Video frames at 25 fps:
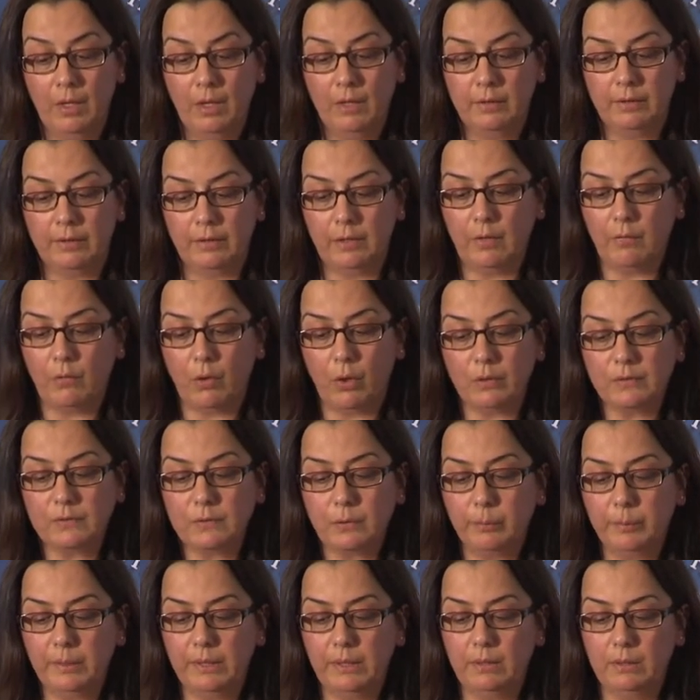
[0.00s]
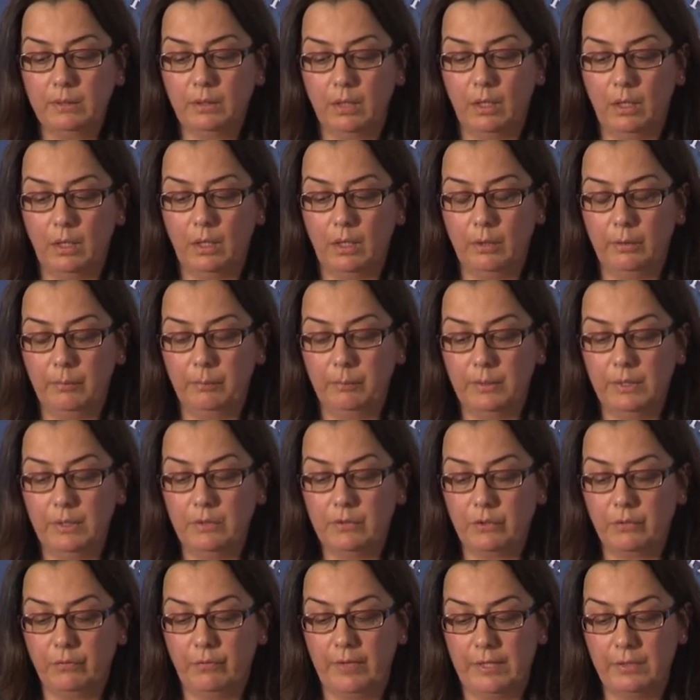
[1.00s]
There have also been
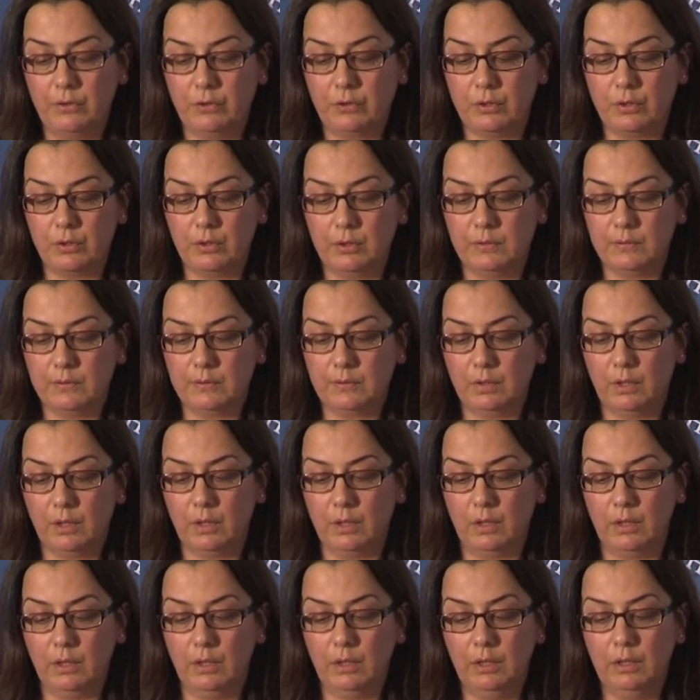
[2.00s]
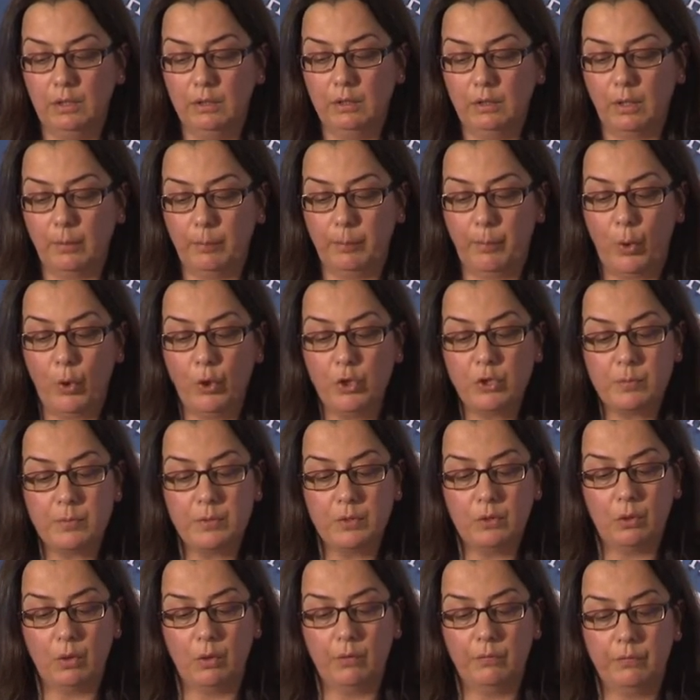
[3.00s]
interventions in the
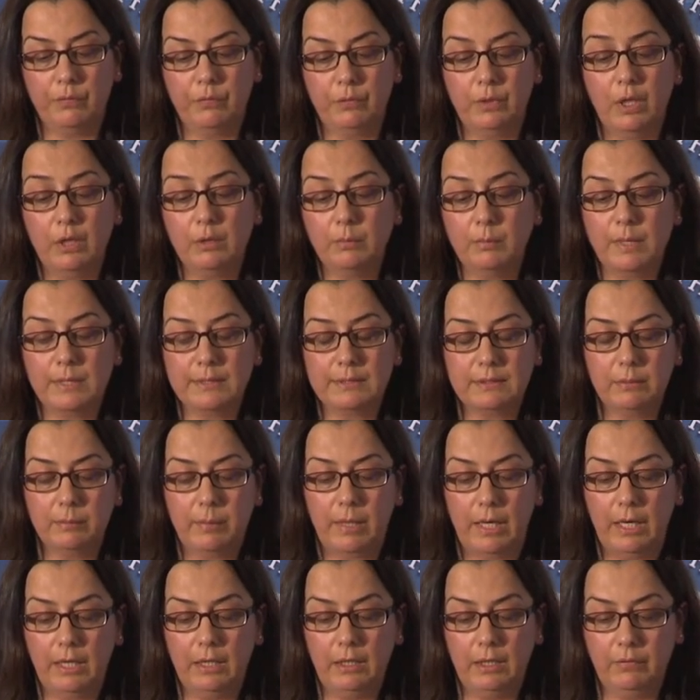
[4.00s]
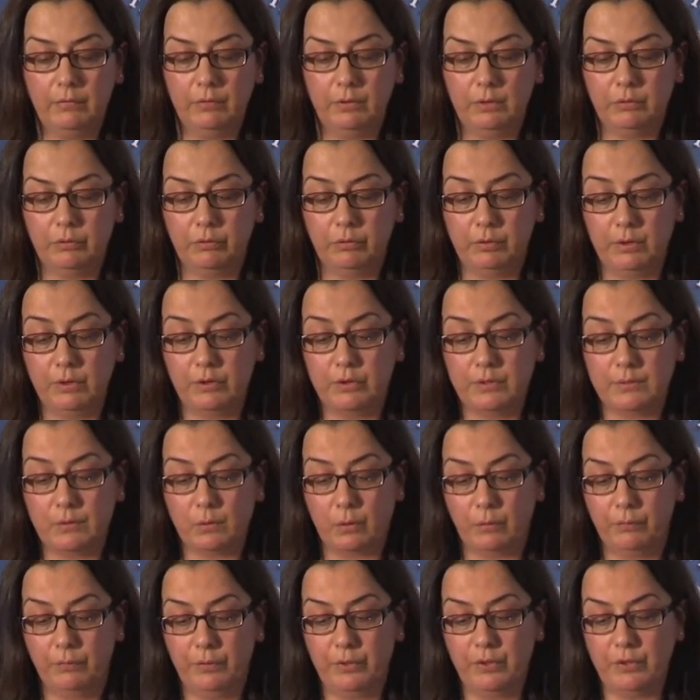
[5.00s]
appointment of non-Muslim high-level religious
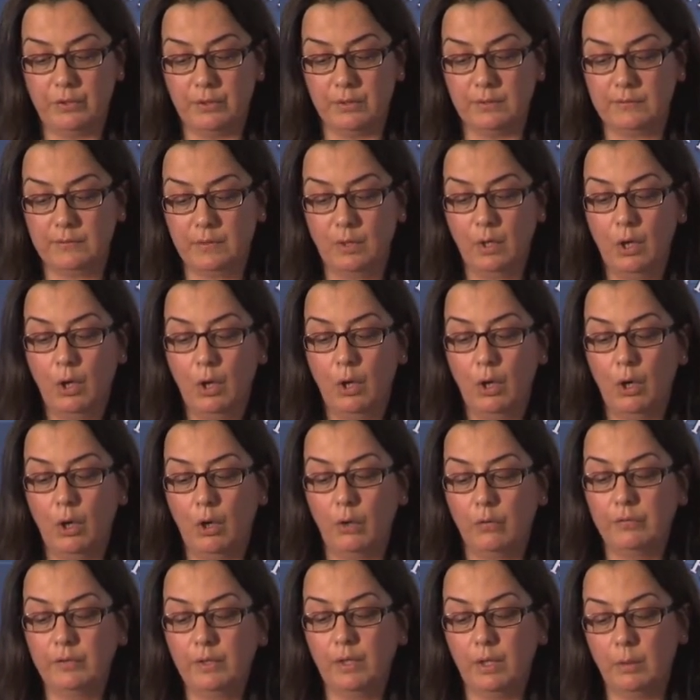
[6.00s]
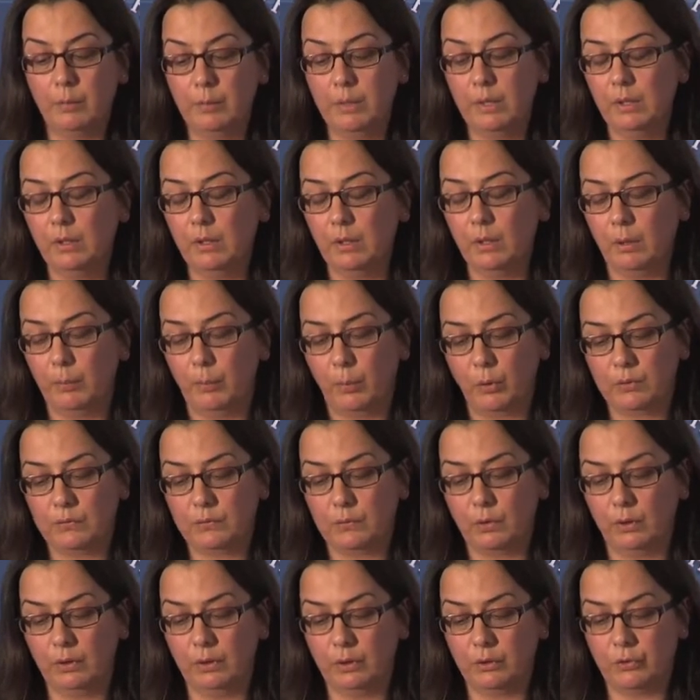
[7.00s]
officials of the Armenian
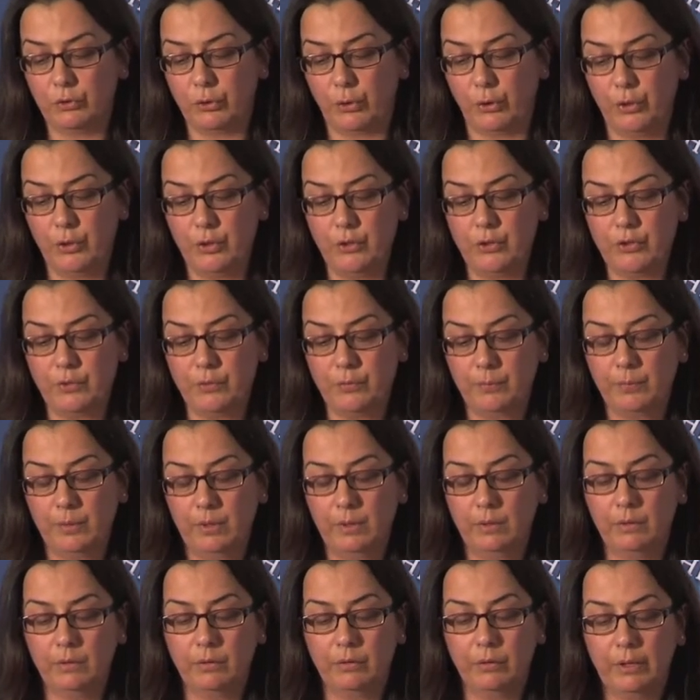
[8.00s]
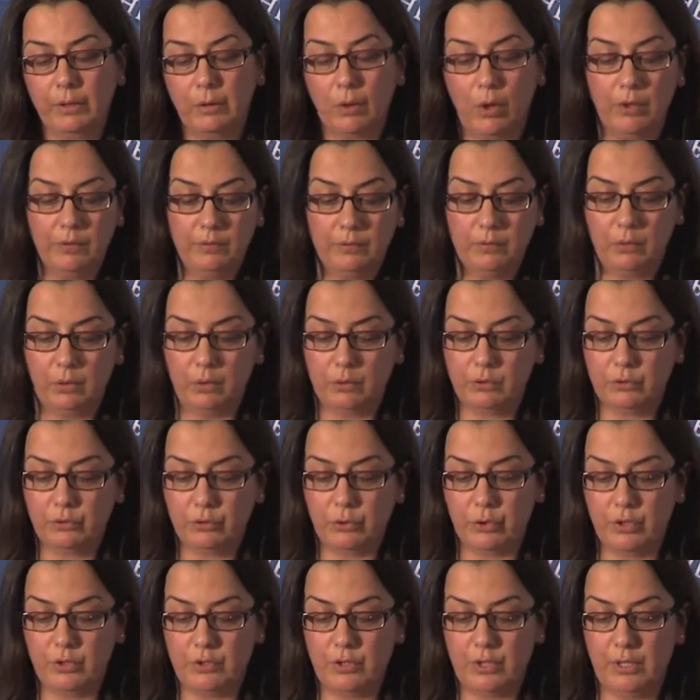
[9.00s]
Apostolic Church, the Greek Orthodox
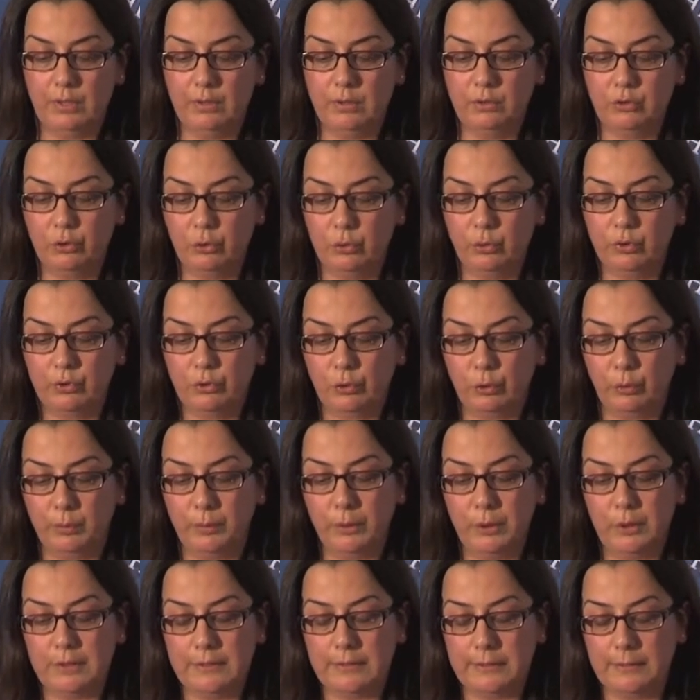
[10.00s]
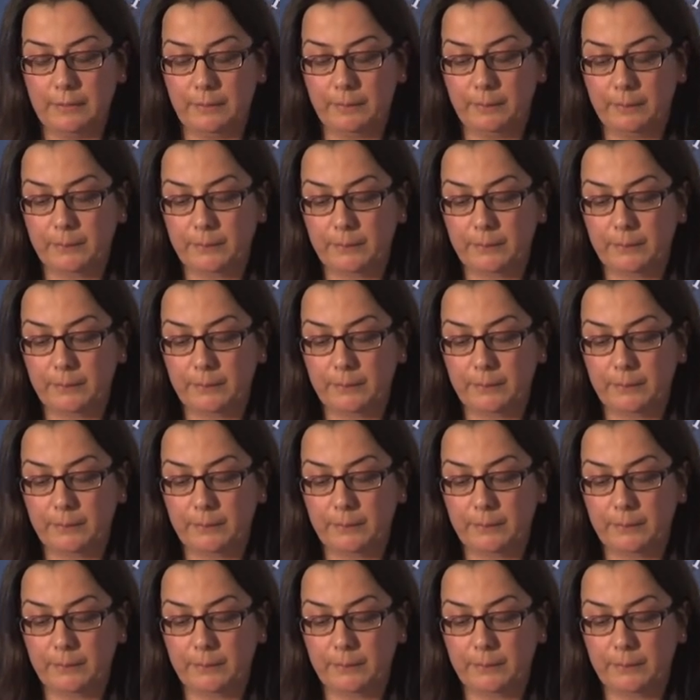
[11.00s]
Church, and the Jewish community.